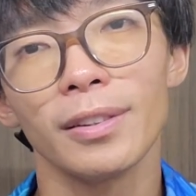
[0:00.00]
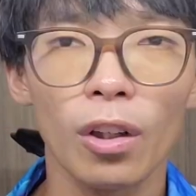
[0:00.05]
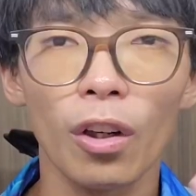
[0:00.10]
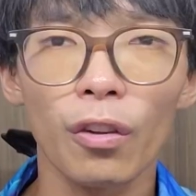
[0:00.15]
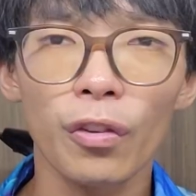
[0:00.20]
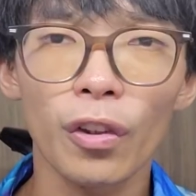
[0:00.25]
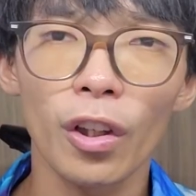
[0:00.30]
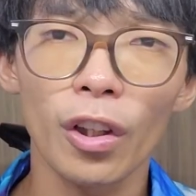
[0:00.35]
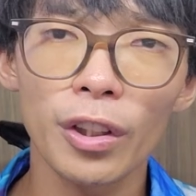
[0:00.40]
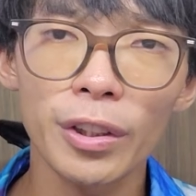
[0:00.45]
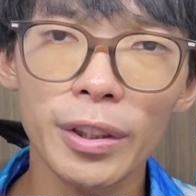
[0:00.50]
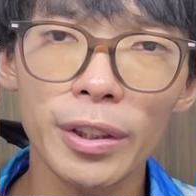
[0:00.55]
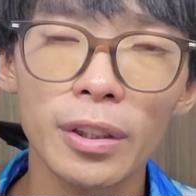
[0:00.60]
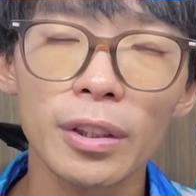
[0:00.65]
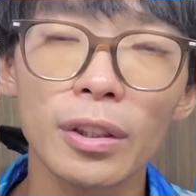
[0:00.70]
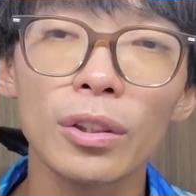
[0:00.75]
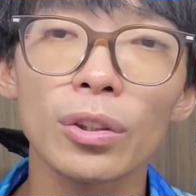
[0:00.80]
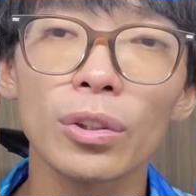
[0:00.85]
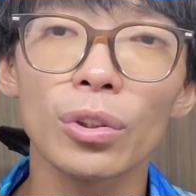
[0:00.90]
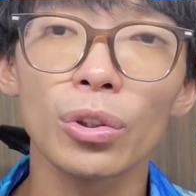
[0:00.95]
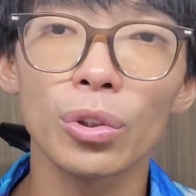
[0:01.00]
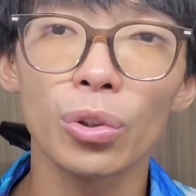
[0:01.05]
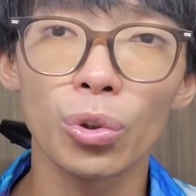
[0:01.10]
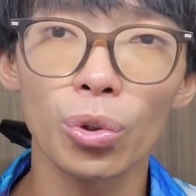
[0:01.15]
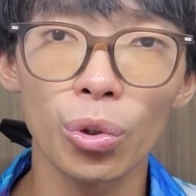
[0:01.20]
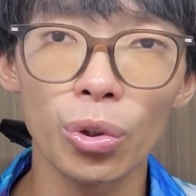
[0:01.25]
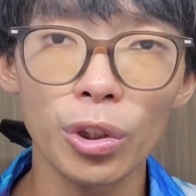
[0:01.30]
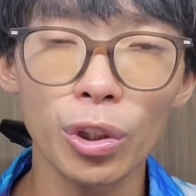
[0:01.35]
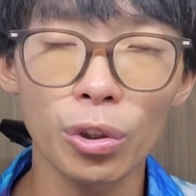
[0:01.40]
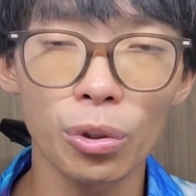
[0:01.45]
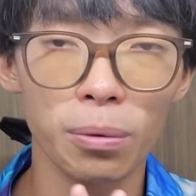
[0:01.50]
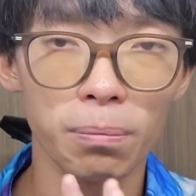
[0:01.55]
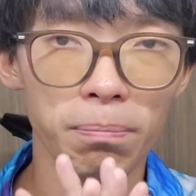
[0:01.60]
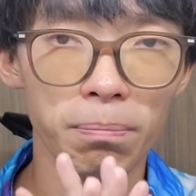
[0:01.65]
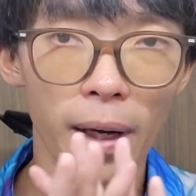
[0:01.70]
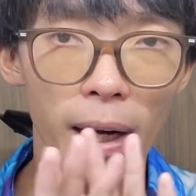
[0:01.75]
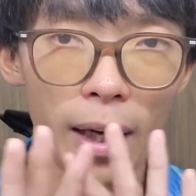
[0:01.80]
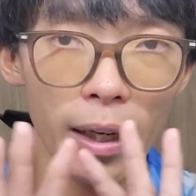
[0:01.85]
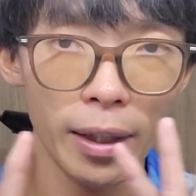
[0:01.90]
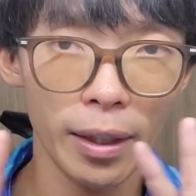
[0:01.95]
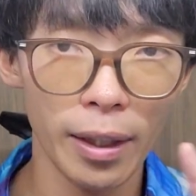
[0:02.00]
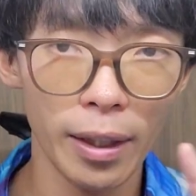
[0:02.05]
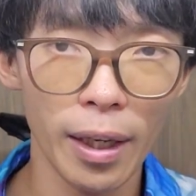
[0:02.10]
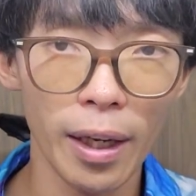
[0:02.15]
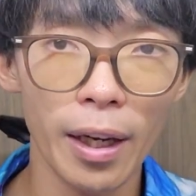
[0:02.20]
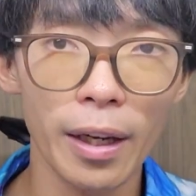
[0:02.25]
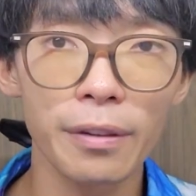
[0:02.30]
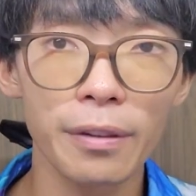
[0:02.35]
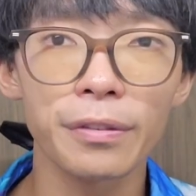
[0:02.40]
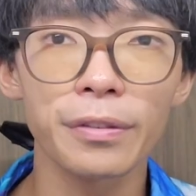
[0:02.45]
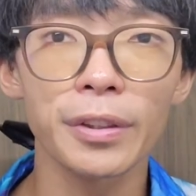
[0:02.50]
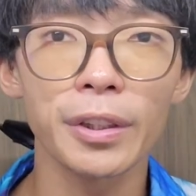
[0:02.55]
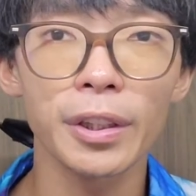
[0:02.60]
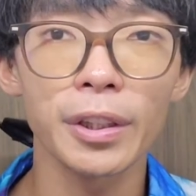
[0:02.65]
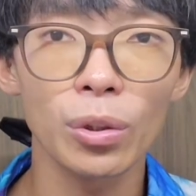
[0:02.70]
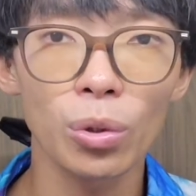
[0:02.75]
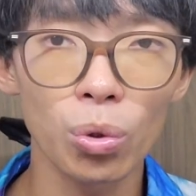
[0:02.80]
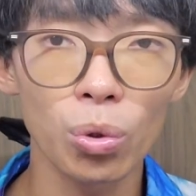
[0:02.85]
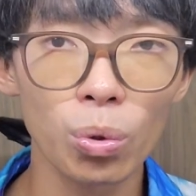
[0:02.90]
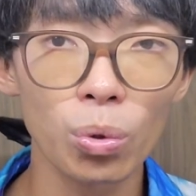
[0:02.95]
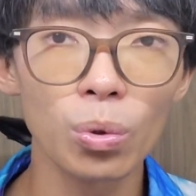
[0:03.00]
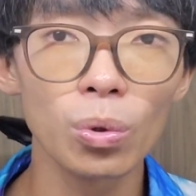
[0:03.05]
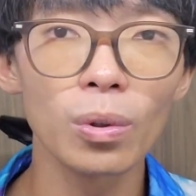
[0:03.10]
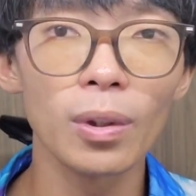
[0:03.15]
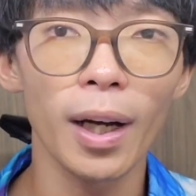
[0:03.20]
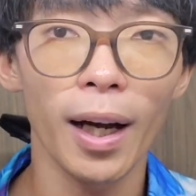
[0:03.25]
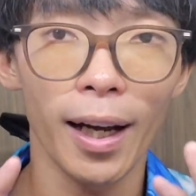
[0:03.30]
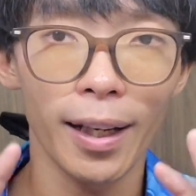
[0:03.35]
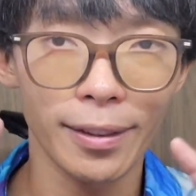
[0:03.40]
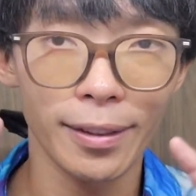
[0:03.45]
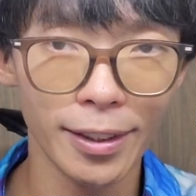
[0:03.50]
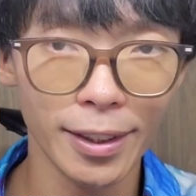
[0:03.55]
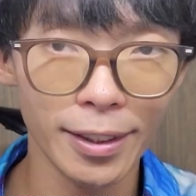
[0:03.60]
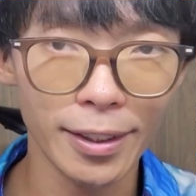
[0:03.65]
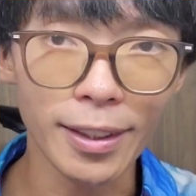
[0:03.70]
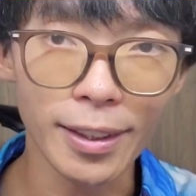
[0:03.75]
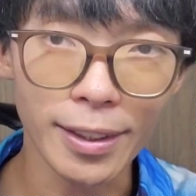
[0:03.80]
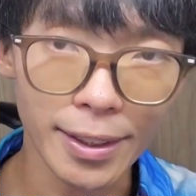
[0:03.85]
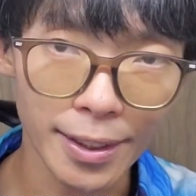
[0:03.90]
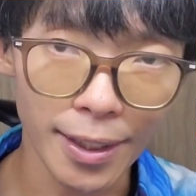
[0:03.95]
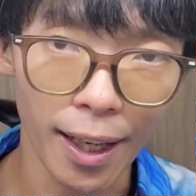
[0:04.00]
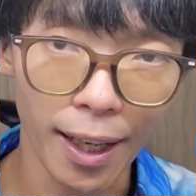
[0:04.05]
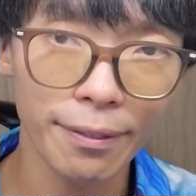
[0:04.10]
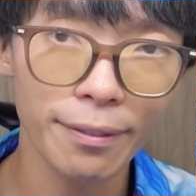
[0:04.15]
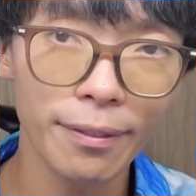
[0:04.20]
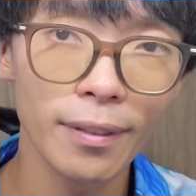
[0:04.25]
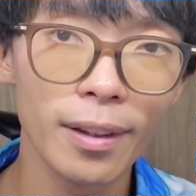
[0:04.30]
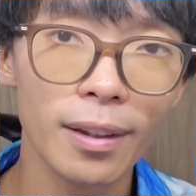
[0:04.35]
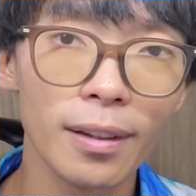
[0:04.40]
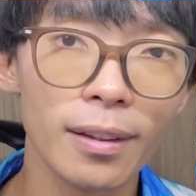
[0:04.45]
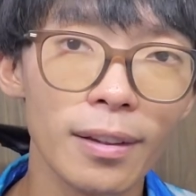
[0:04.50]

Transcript: Of course, you don't need to buy every tool under the sun.